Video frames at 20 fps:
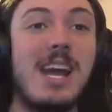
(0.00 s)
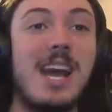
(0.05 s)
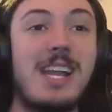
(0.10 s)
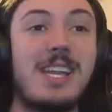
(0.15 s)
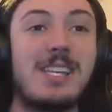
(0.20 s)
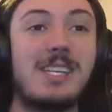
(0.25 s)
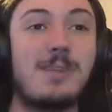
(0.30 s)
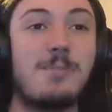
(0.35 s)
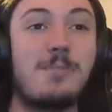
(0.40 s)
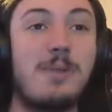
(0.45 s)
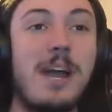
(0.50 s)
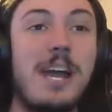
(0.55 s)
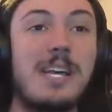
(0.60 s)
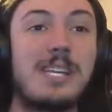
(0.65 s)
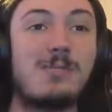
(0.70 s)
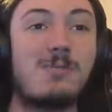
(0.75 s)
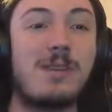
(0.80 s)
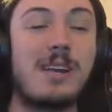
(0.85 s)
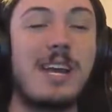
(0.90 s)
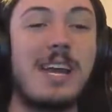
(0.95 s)
kind of
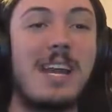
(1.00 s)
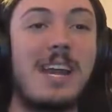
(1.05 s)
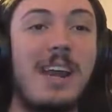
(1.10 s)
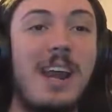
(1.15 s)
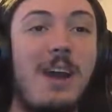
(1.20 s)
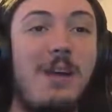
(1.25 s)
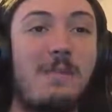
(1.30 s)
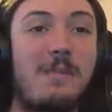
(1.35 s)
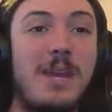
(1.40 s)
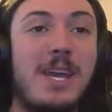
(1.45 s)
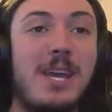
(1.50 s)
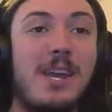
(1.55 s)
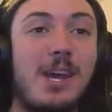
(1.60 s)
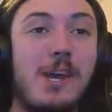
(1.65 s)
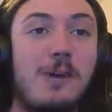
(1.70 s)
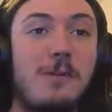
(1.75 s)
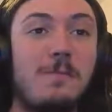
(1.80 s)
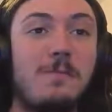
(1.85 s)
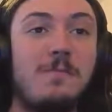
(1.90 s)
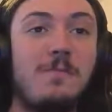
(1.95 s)
surprised we're getting
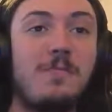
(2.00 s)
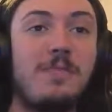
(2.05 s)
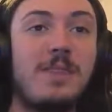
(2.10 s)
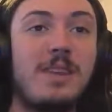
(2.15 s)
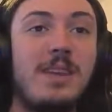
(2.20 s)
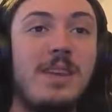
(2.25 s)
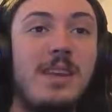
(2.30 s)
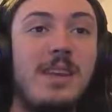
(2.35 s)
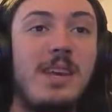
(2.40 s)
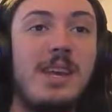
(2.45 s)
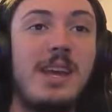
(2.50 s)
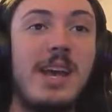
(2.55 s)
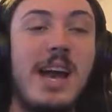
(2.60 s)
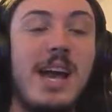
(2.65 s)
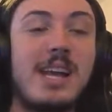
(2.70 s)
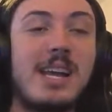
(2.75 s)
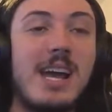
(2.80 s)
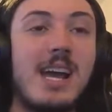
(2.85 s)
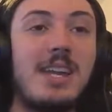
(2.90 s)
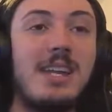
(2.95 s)
Albedo.
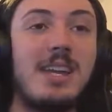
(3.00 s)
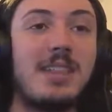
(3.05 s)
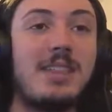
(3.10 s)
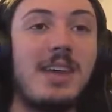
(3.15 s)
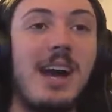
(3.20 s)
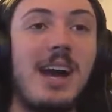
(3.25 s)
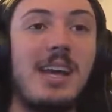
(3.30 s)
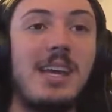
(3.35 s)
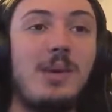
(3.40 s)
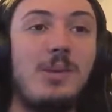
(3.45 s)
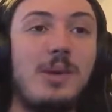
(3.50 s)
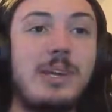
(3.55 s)
I kind of thought he